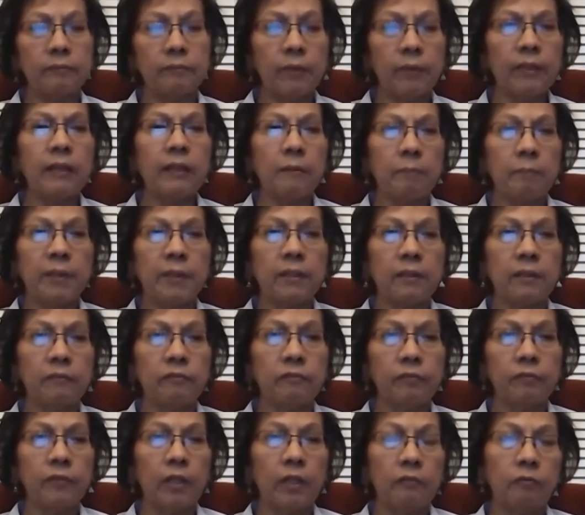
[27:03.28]
little bit of
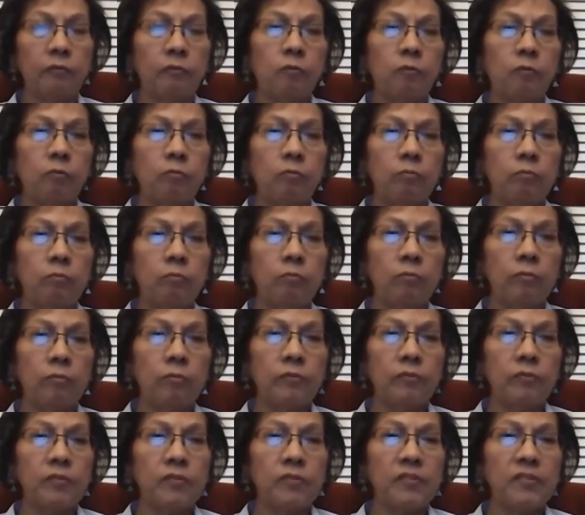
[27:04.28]

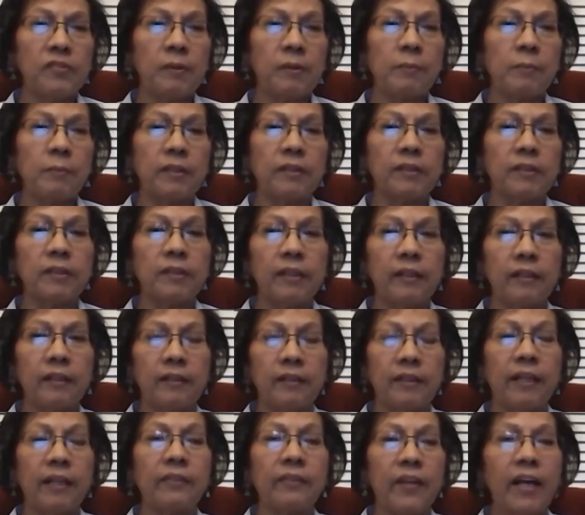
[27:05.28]
some of
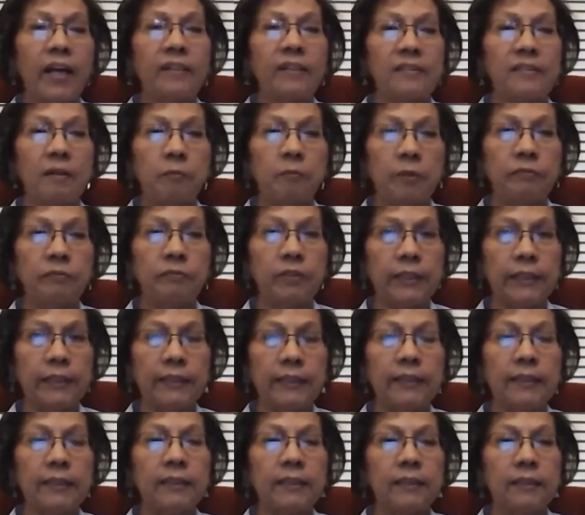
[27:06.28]
the things that we've done.